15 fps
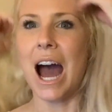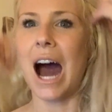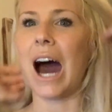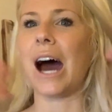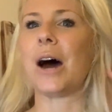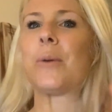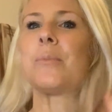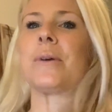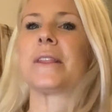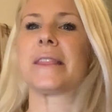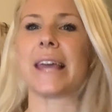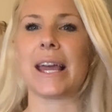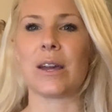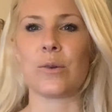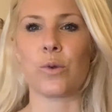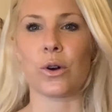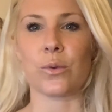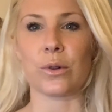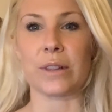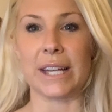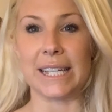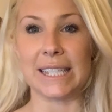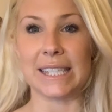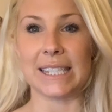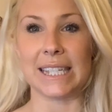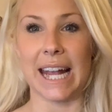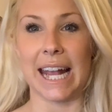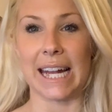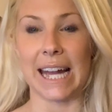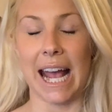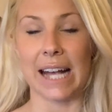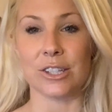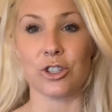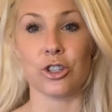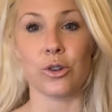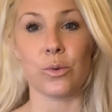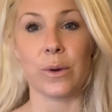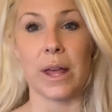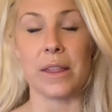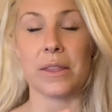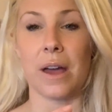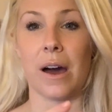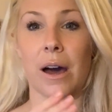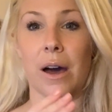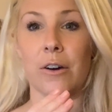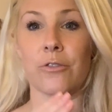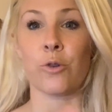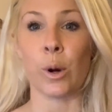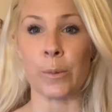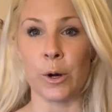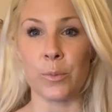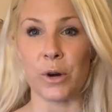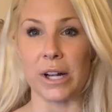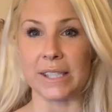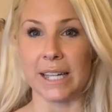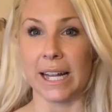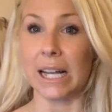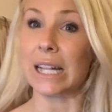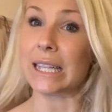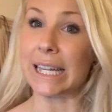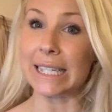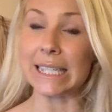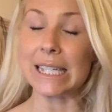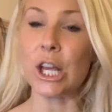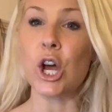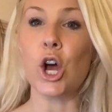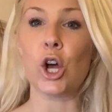But they were released, and it has to do with former President Clinton,